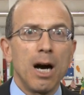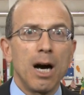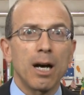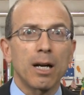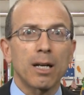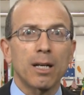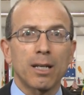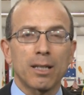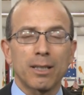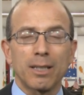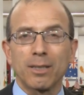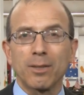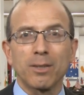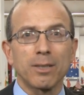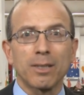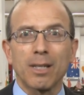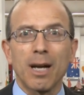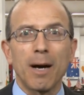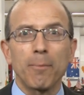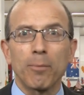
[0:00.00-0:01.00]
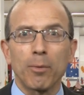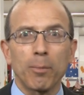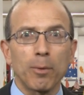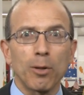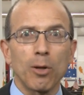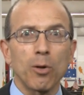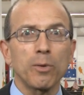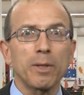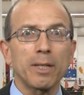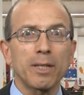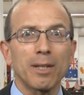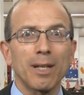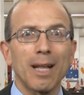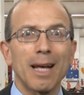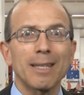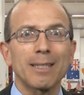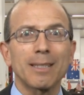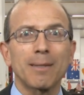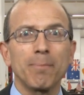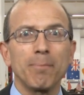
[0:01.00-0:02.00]
Uh, this is comparable only to
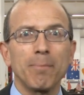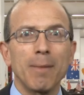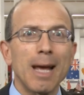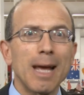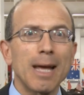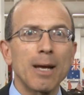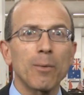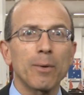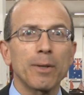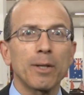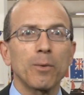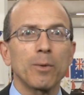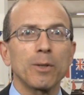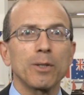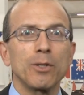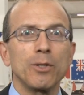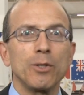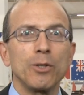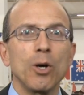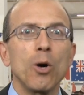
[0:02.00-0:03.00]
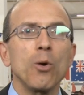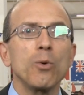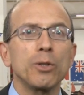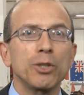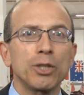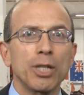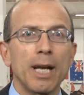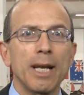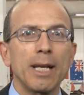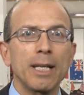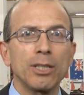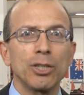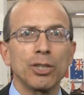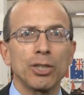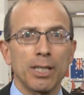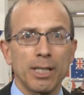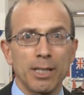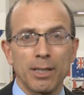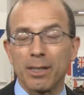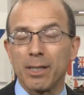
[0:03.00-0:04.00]
last May when there was no
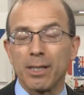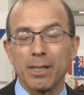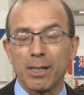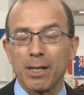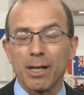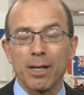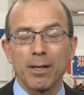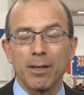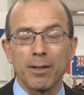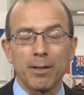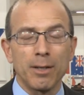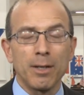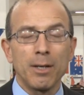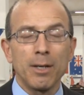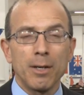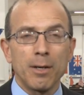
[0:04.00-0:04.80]
change in the uh,